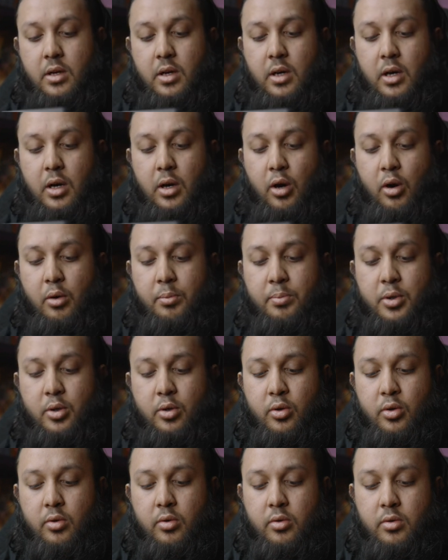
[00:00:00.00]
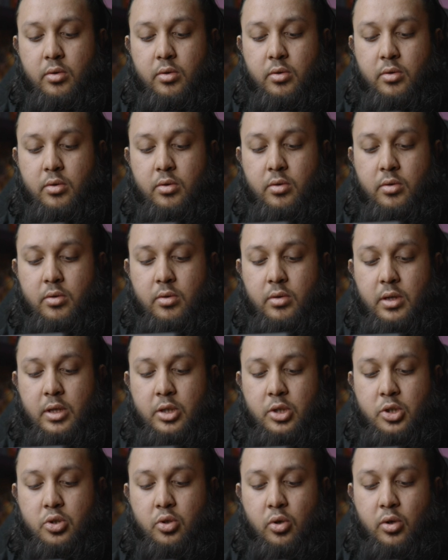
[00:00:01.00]
I hope you
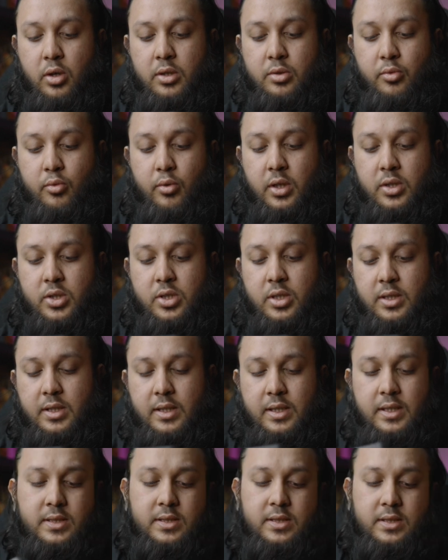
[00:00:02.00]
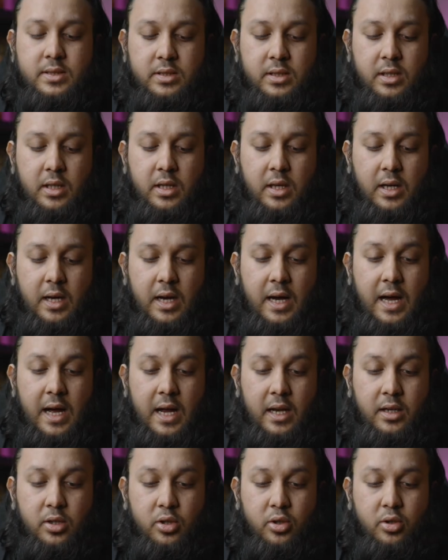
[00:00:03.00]
enjoyed watching this
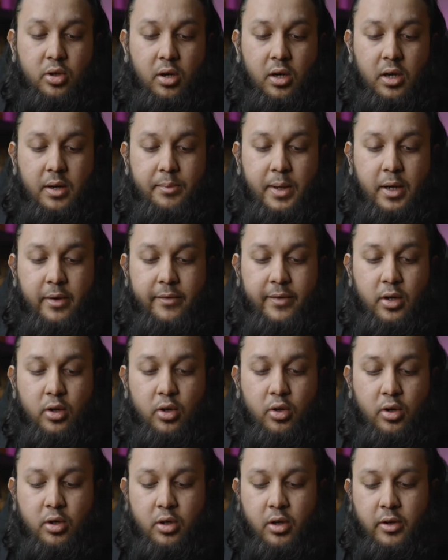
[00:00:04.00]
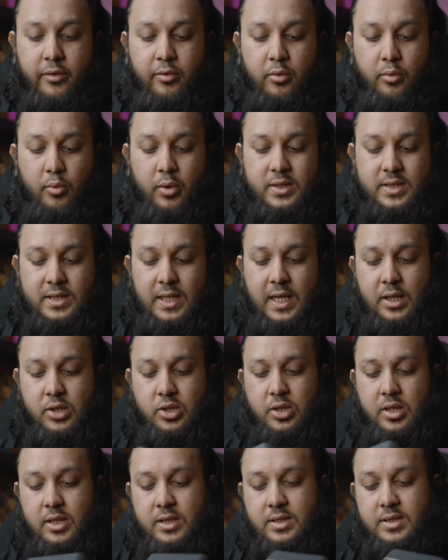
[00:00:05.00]
and you got a bit of a look of what's
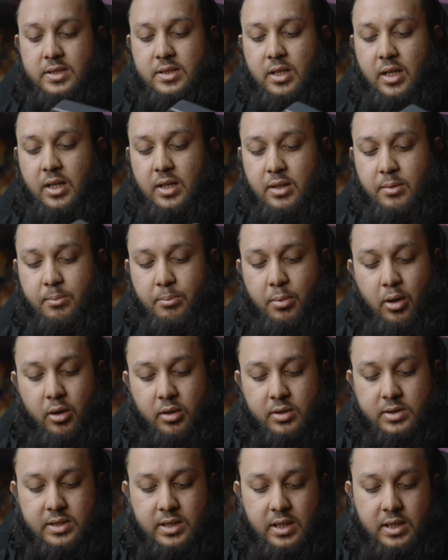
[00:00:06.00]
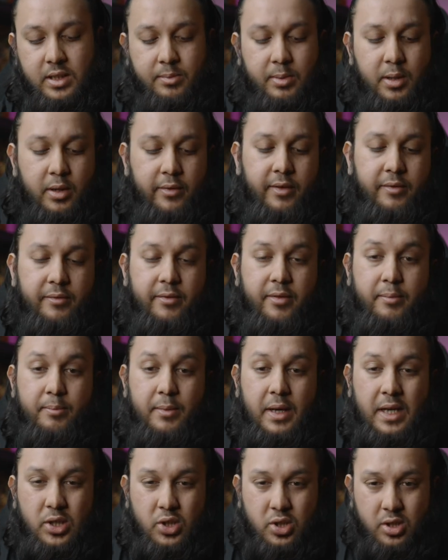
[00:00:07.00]
actually inside the box and a bit of
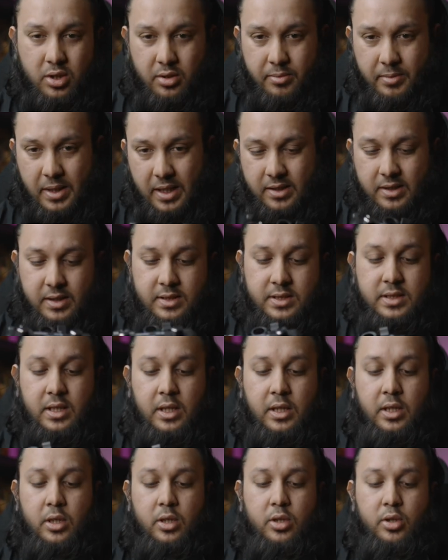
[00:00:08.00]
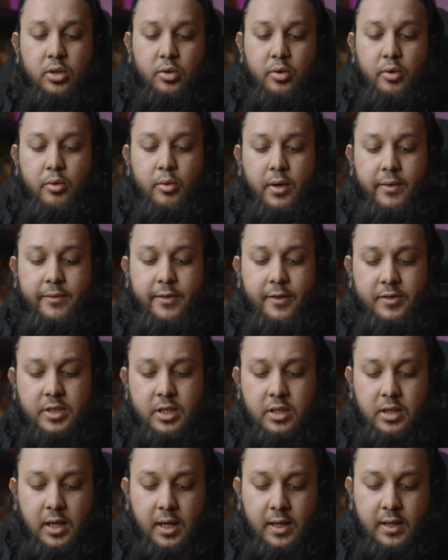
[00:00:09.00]
information about this Neewer 150
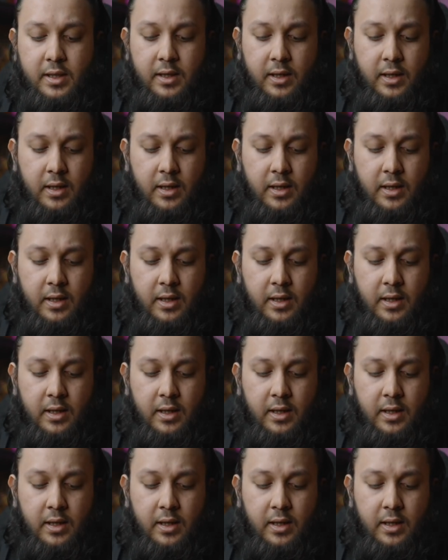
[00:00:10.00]
light.